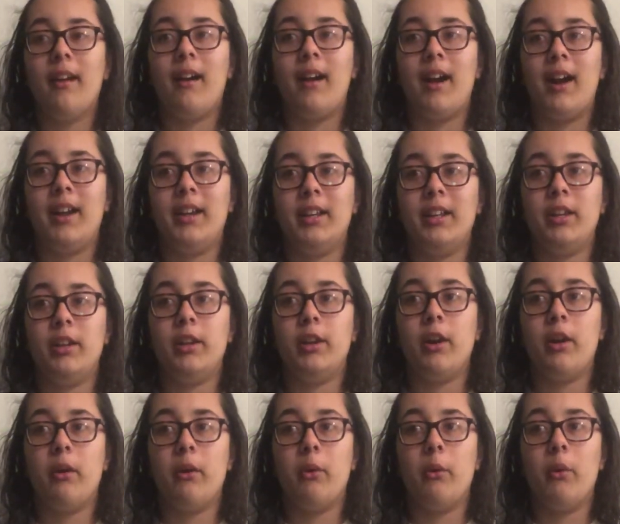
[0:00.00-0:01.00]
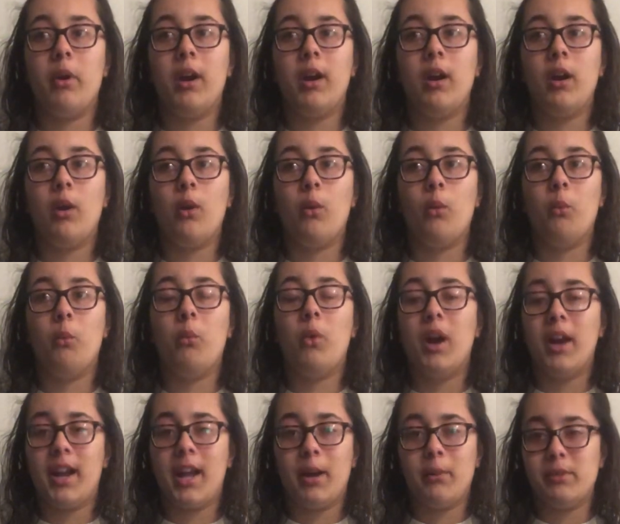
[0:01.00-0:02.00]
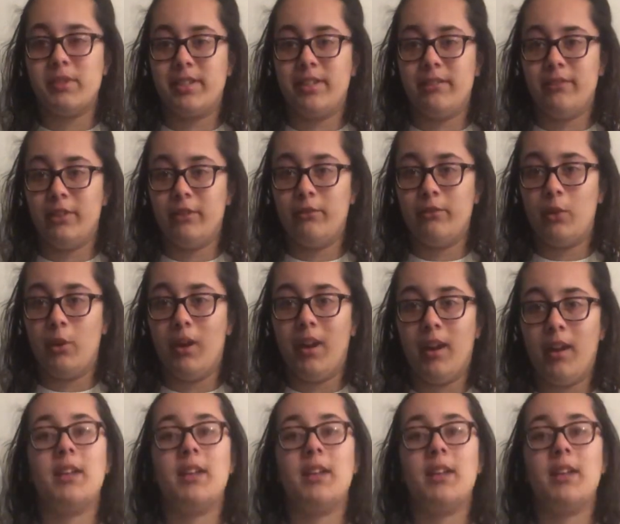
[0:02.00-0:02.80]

I didn't know what I was living for.